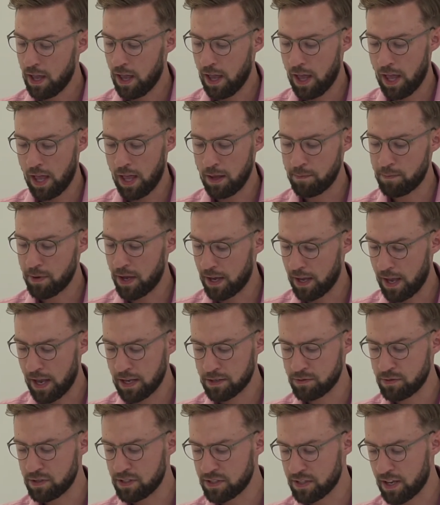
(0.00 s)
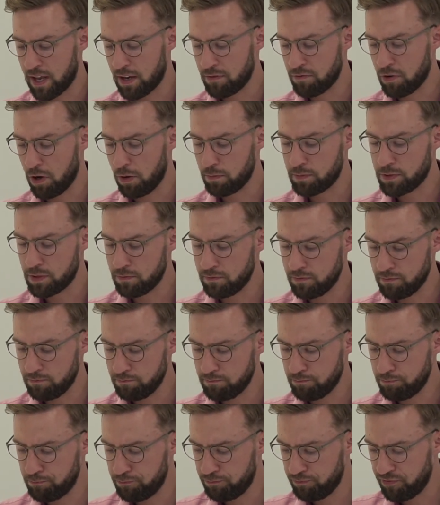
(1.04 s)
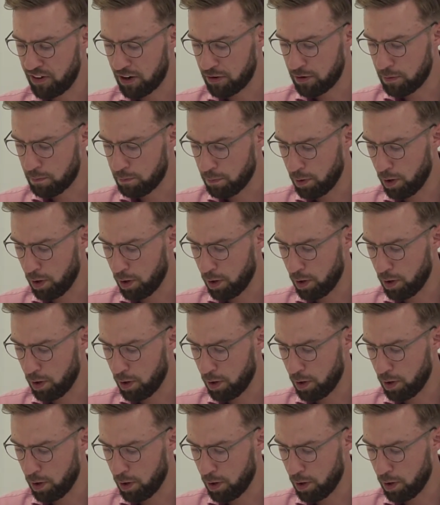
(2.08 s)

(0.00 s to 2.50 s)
but as we say, Rob, some very